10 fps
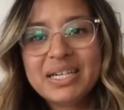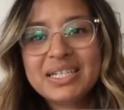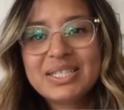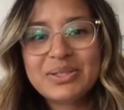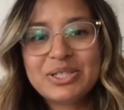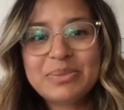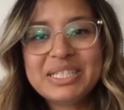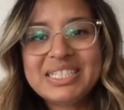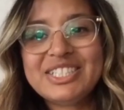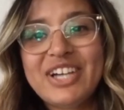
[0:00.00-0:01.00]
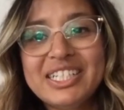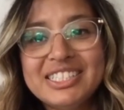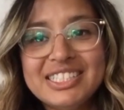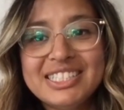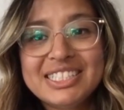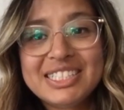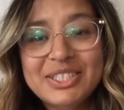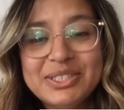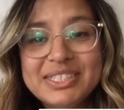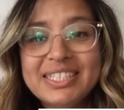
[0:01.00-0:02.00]
a social media strategist
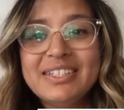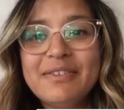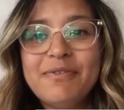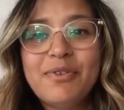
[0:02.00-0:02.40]
consultant